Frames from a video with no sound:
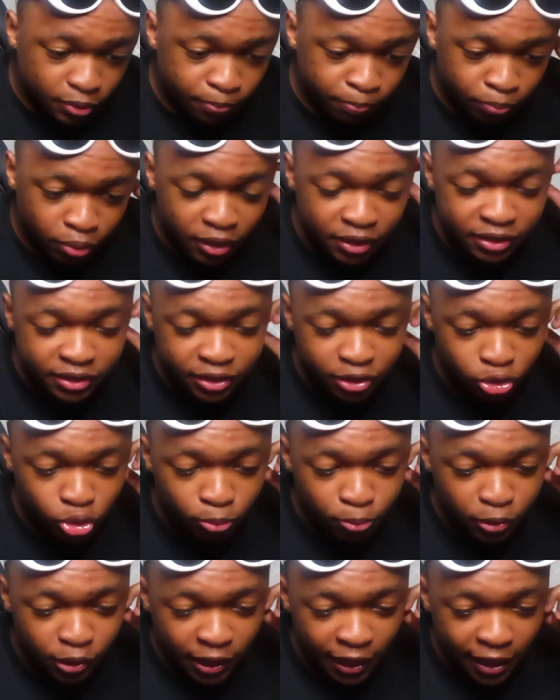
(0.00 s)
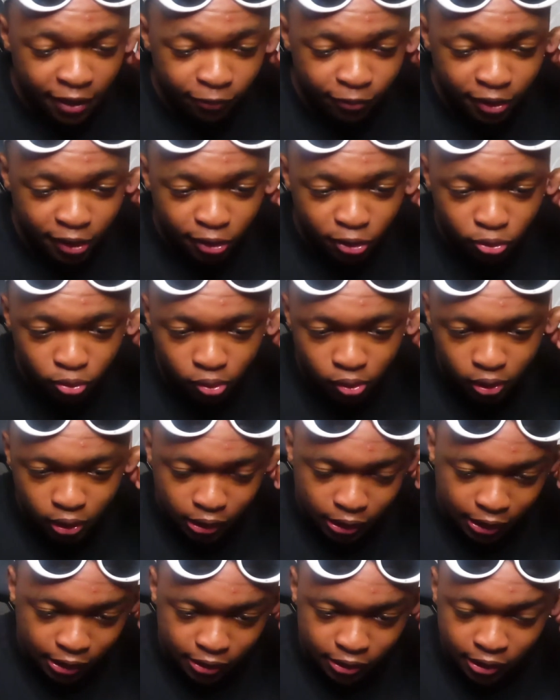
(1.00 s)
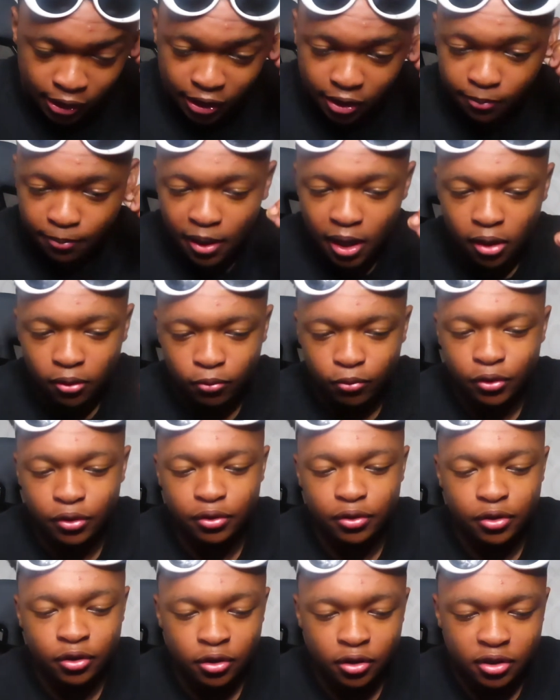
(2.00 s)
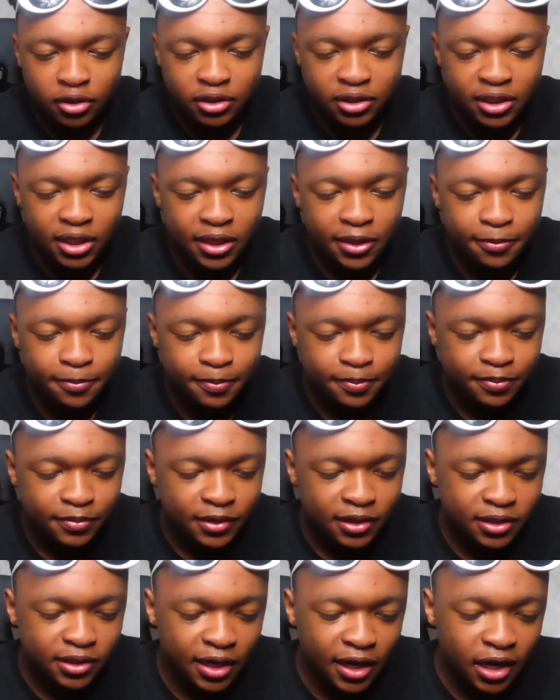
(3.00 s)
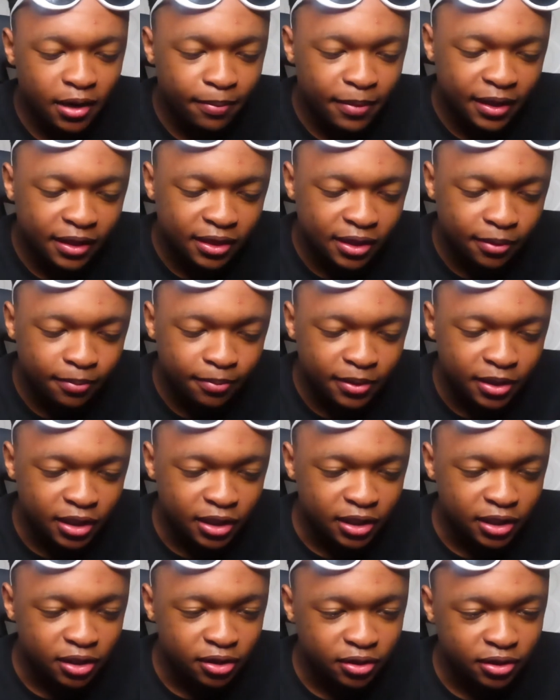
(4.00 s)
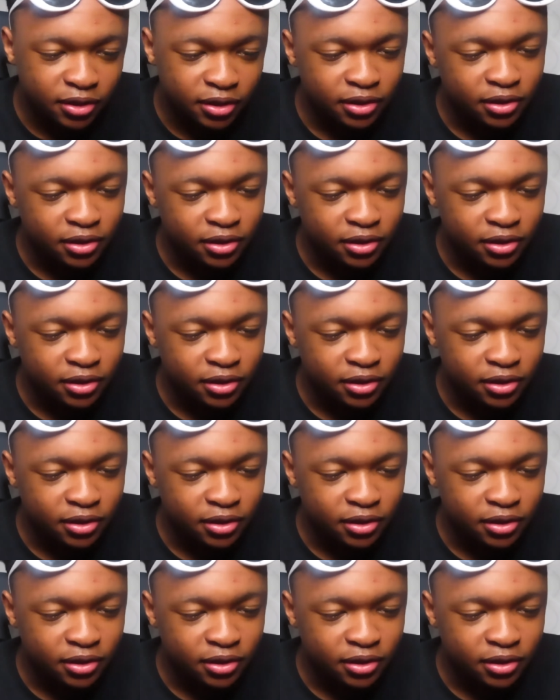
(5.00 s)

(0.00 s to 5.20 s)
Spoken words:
Press duplicate when you're doing like the bottom one, you know what I'm saying? So how to make thumbnails